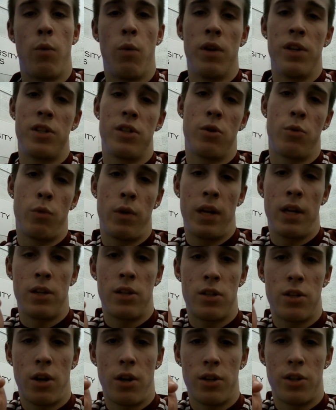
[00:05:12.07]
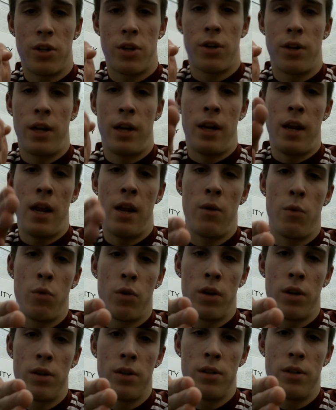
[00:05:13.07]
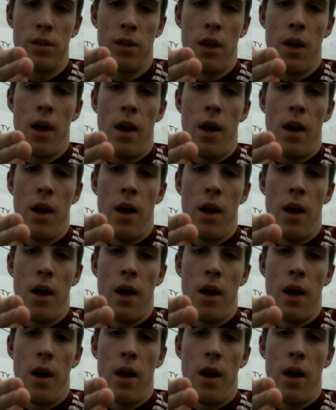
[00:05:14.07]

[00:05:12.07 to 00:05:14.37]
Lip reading: Once the rings start turning inwards,